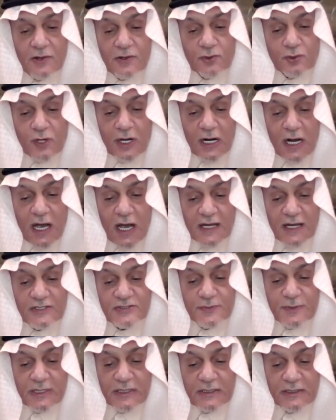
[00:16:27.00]
Through
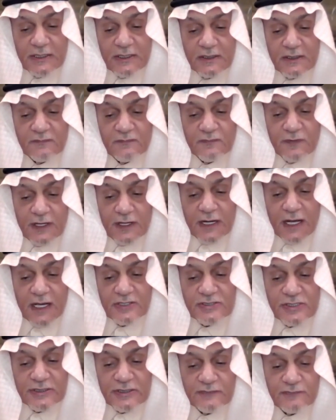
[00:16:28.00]
alliance building,
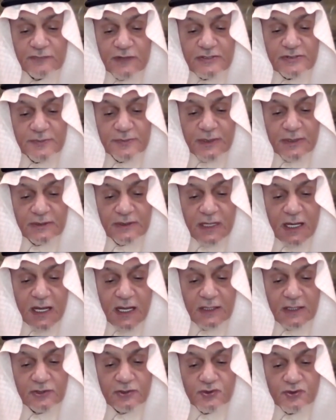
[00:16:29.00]
financial investment,
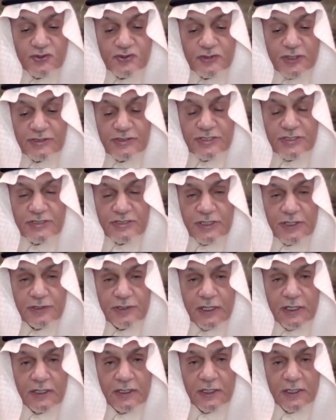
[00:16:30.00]
and new strategic
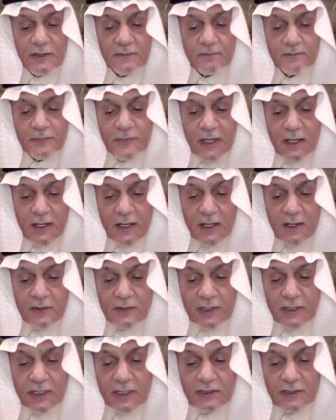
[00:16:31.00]
thinking,
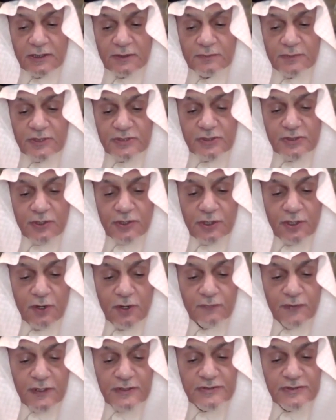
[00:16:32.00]
the kingdom is on the
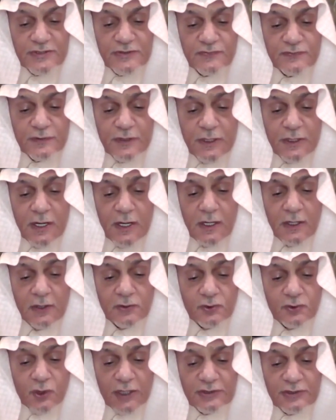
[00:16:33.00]
offensive
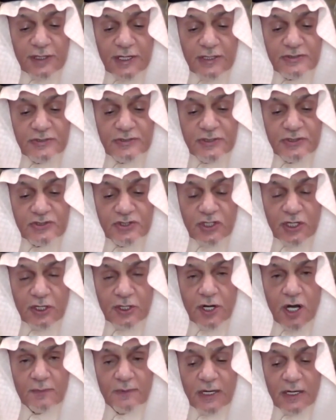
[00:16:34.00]
to address its
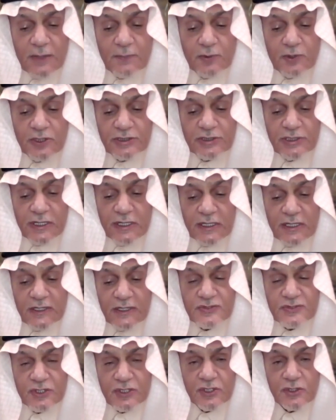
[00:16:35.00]
economic, political,
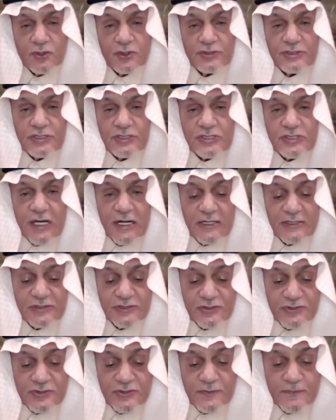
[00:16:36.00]
and security
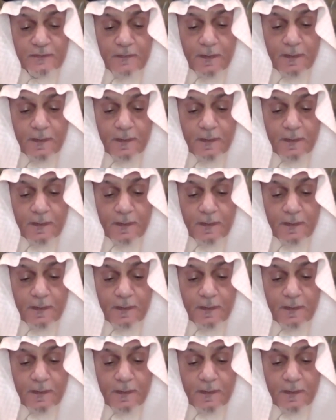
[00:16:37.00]
challenges.